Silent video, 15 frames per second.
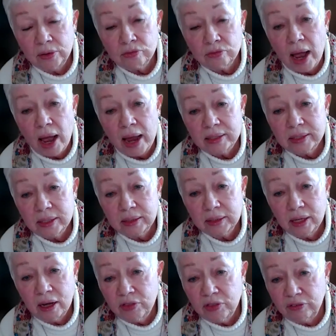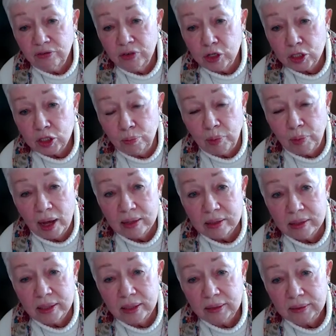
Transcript: The right of the first bite.